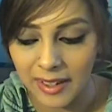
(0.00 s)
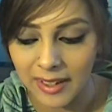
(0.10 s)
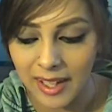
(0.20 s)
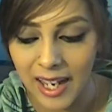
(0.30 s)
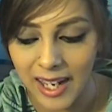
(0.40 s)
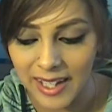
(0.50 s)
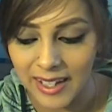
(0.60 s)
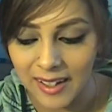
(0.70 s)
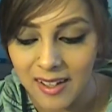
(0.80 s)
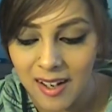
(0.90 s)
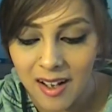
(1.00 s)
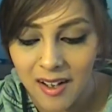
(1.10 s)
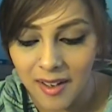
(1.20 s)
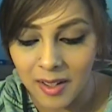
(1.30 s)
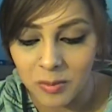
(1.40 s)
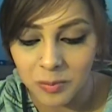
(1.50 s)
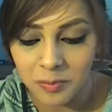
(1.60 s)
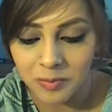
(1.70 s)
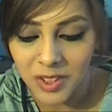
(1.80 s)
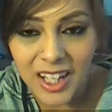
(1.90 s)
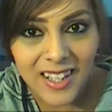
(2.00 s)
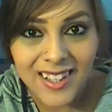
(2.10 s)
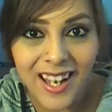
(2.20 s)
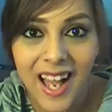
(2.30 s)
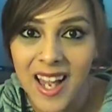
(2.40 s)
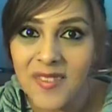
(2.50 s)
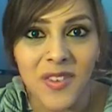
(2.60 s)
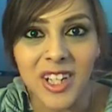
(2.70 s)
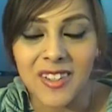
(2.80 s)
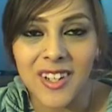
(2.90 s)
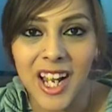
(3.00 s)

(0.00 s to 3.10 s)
Like I had fun.